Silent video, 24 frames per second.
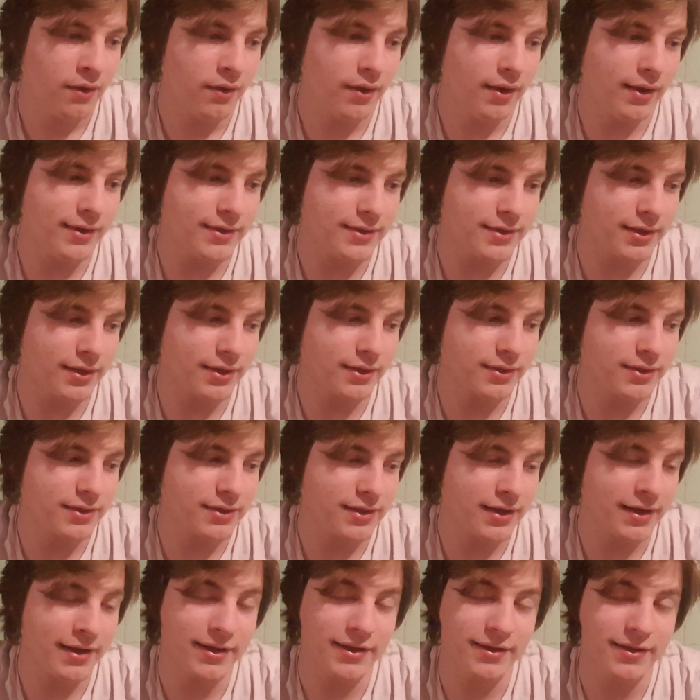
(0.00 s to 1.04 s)
It sucks,
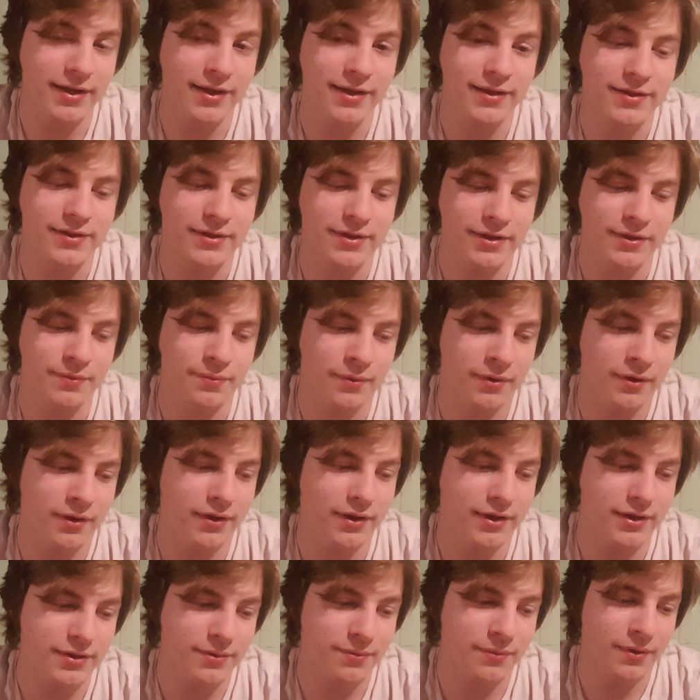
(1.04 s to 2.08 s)
and it's one
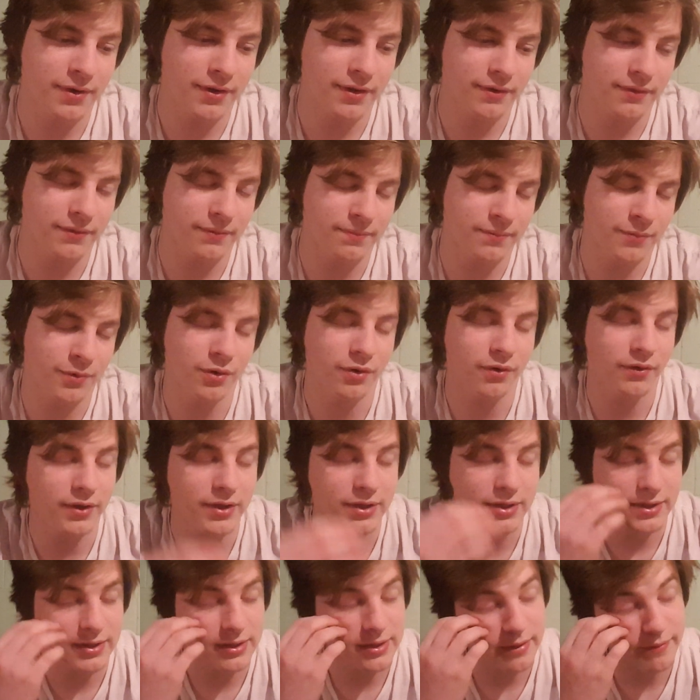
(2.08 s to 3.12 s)
of the more
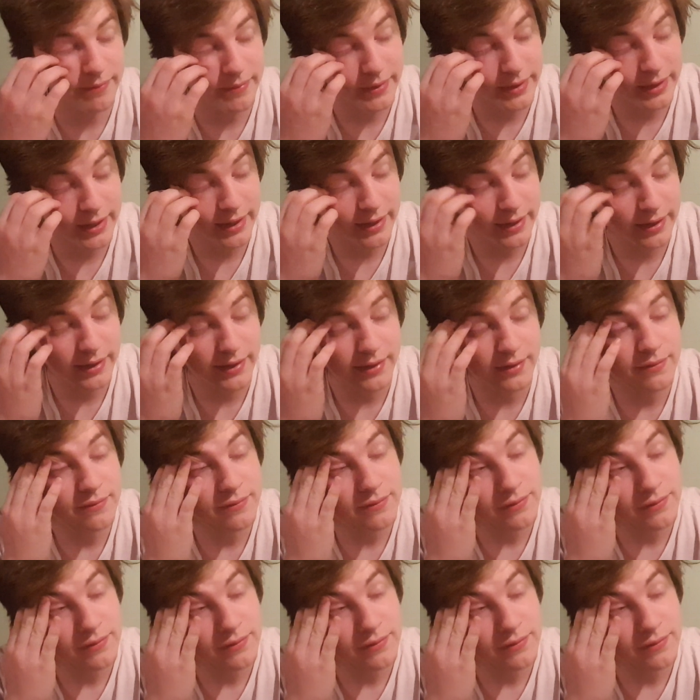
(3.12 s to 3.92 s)
reasons I've been getting